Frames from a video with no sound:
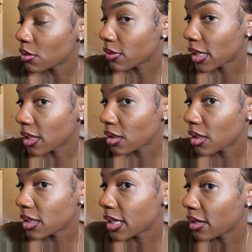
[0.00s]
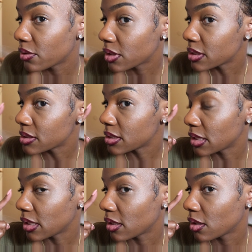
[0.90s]
All right, and now you can
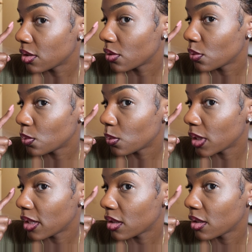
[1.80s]
see what